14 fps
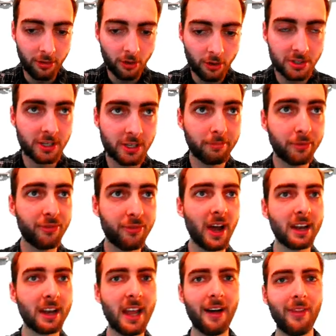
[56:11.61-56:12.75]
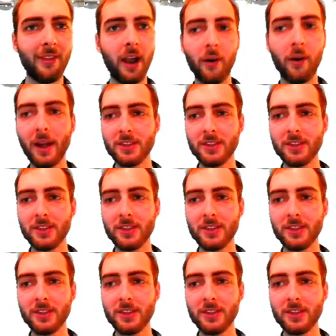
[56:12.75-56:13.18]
No simplifying down there, right?